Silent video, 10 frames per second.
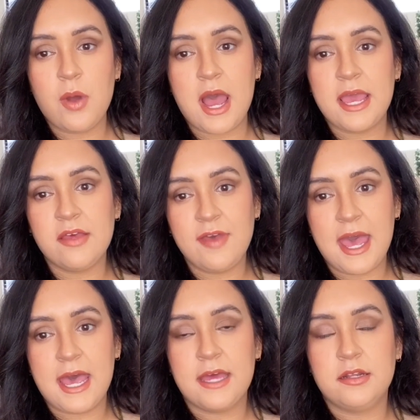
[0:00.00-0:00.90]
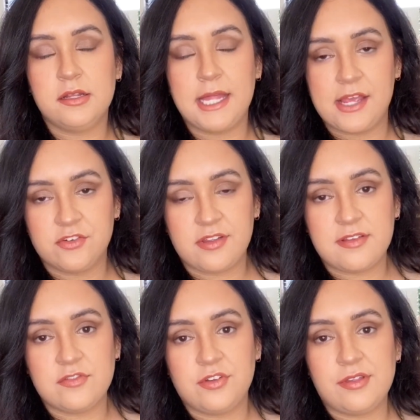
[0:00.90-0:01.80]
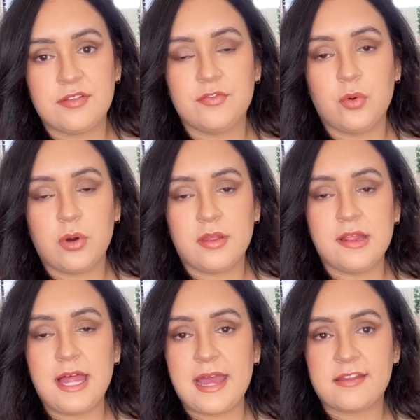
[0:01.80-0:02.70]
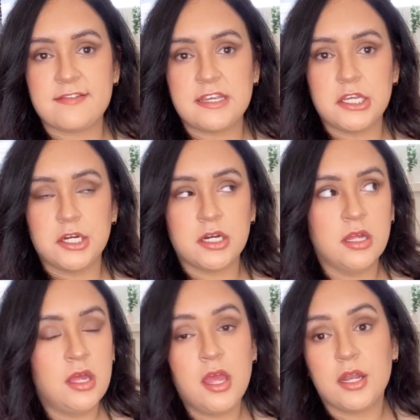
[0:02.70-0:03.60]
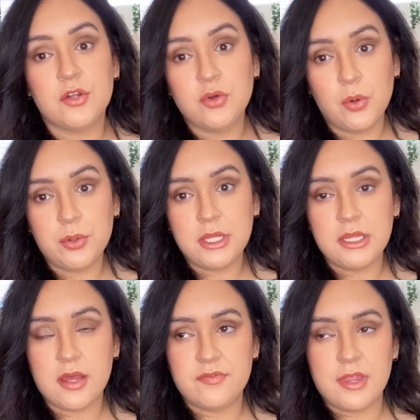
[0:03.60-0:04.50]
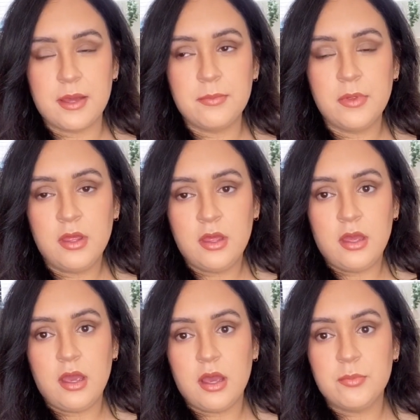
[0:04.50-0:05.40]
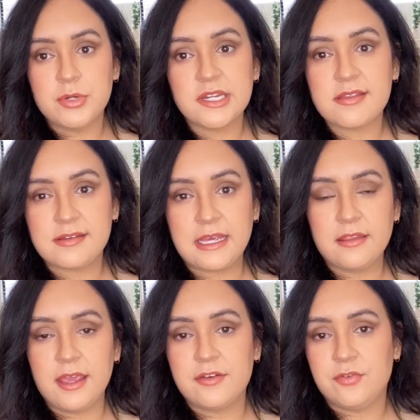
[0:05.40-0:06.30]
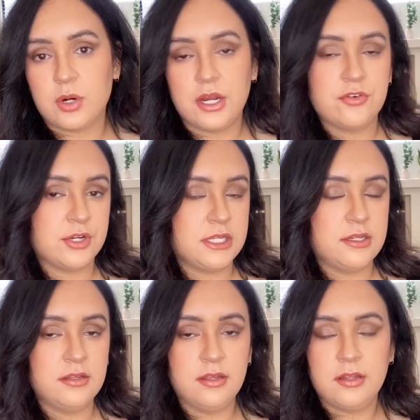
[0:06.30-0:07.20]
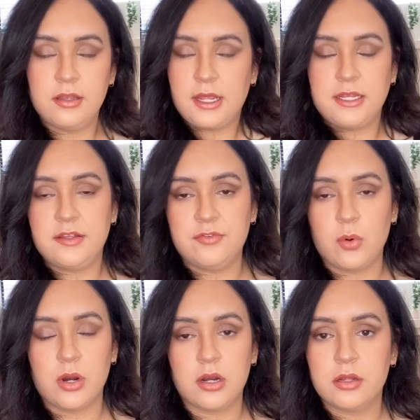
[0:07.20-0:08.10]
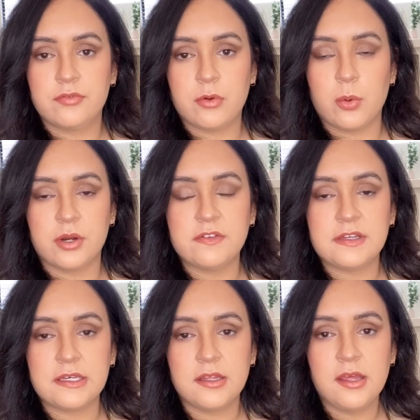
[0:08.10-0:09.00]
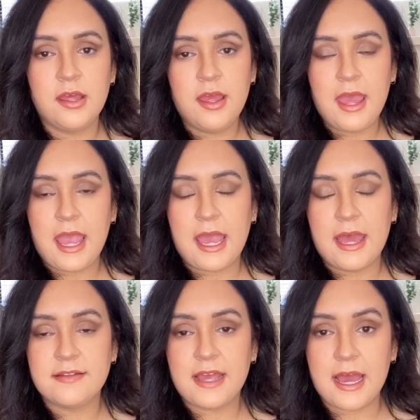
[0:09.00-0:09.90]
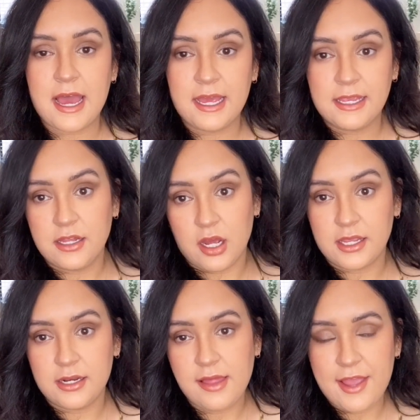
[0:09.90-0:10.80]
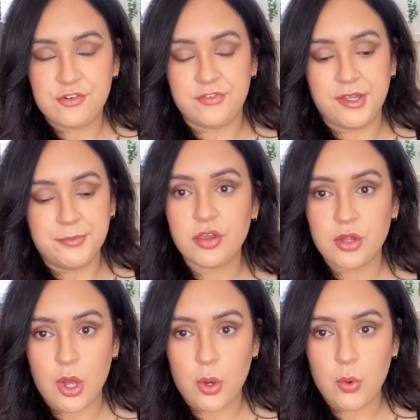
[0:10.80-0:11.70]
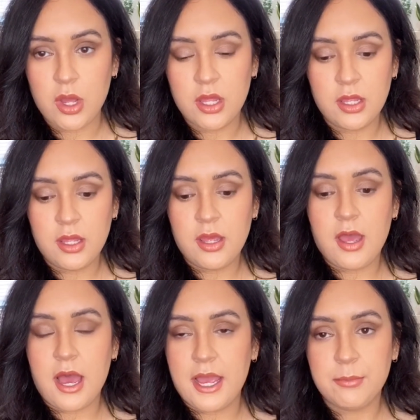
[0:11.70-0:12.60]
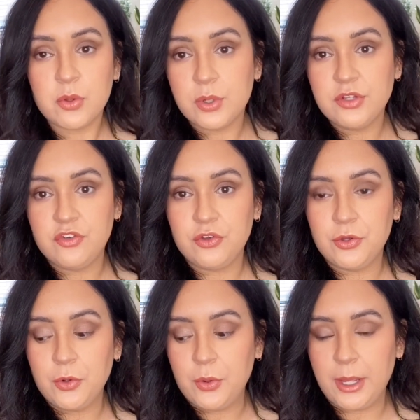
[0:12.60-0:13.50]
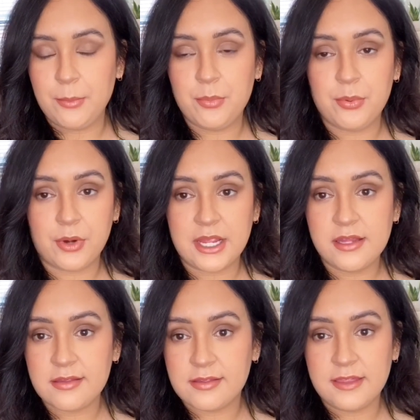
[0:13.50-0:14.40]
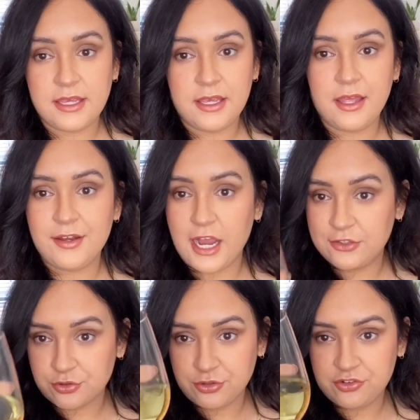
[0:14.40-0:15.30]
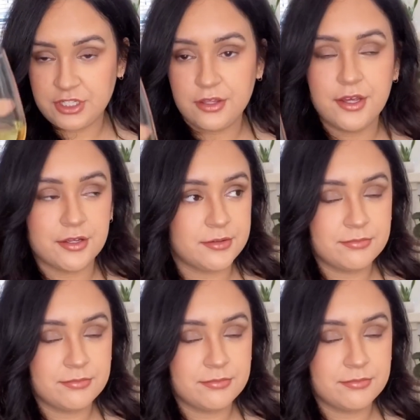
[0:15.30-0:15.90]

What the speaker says: I have had lash extensions for the last year and I totally love them. But it's day like 494 of quarantine and I cannot get a lash fill. So I'm going to embrace the natural chic look